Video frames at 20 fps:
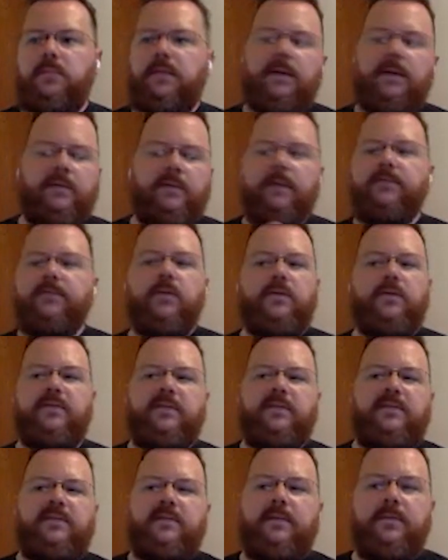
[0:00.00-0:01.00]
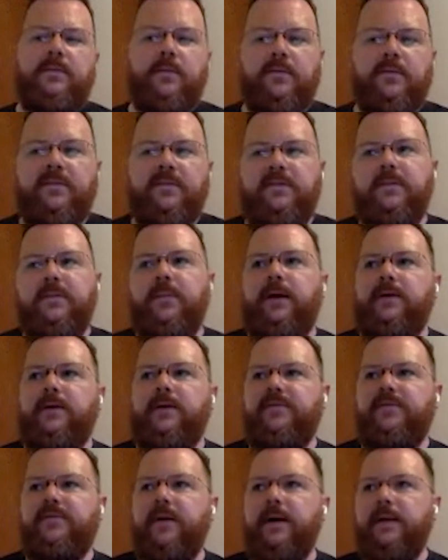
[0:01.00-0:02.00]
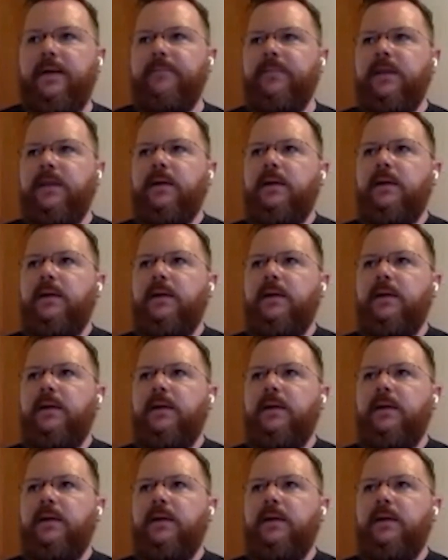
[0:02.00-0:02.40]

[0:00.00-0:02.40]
then of course this compiles fine.